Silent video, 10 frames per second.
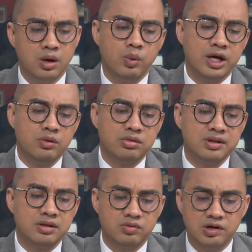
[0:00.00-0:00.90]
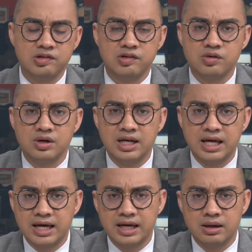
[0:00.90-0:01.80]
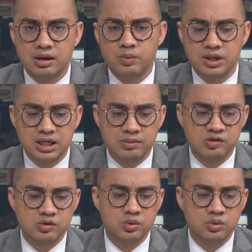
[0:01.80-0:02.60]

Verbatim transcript: Where do you think the risk is going to lie uh, when it comes